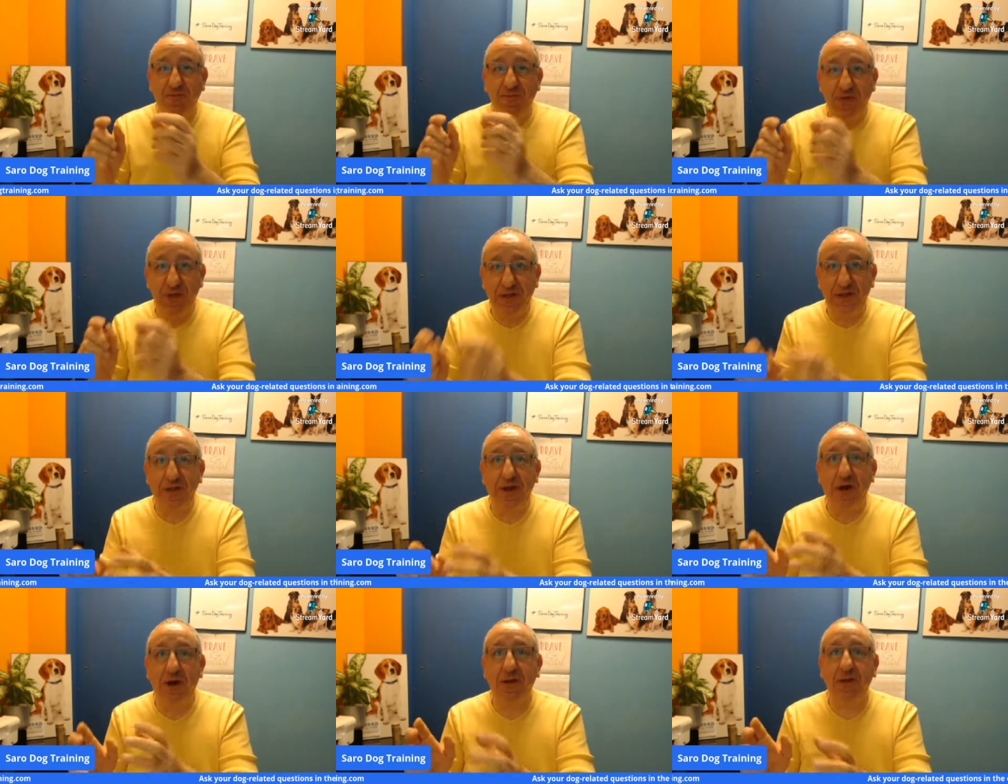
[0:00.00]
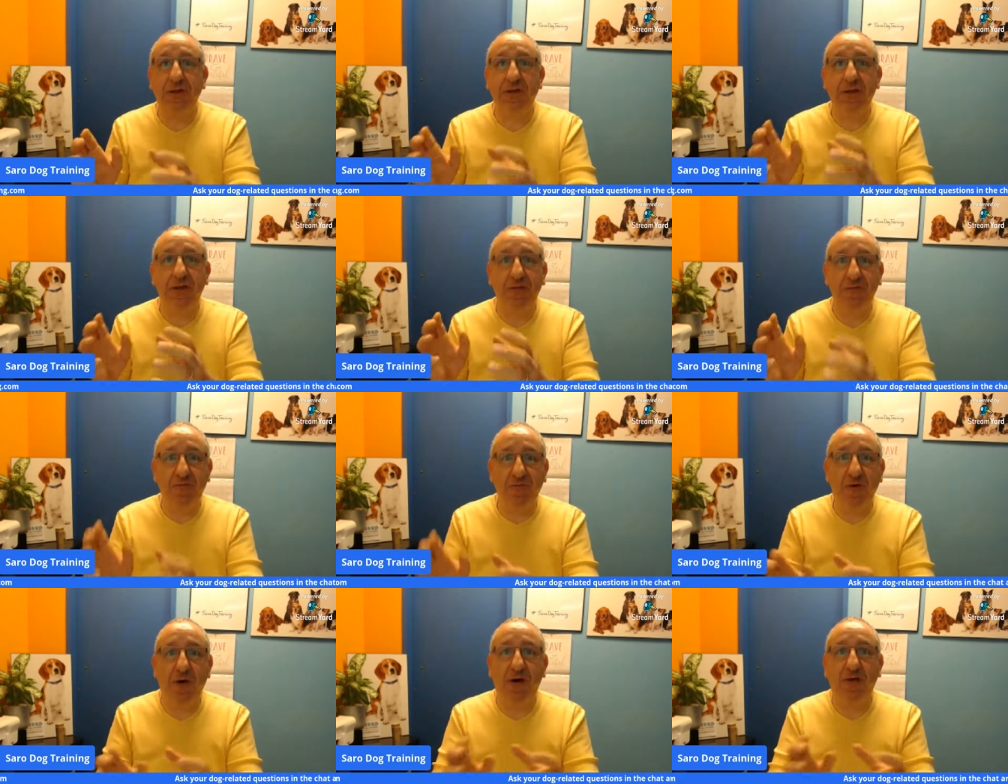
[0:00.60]
without
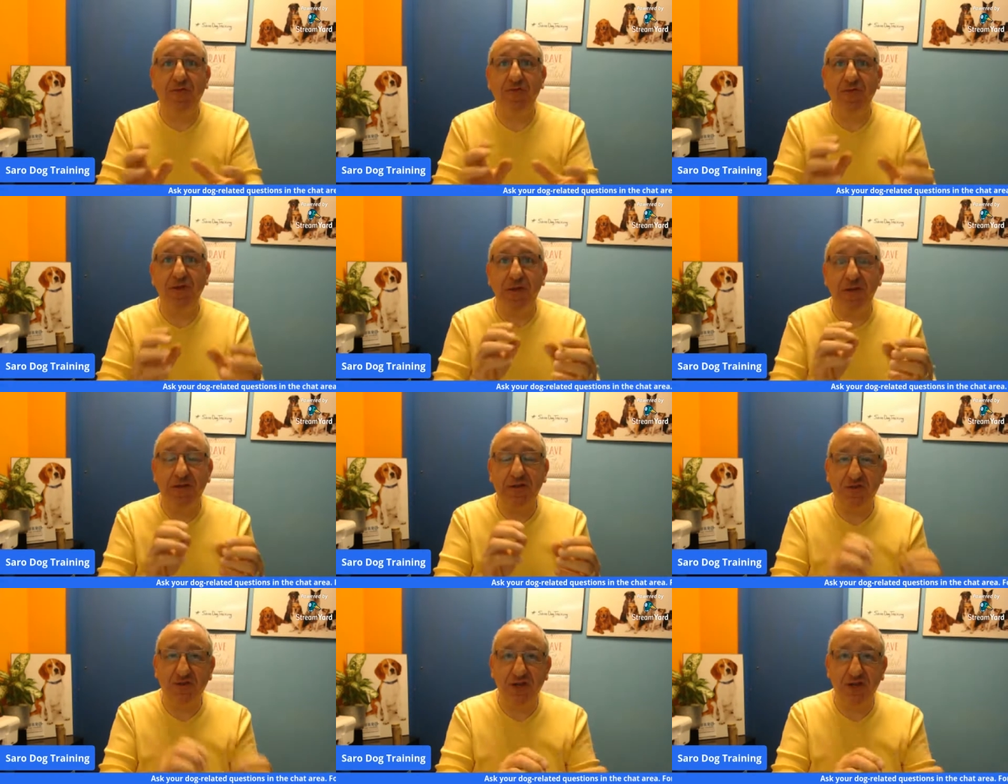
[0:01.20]
involving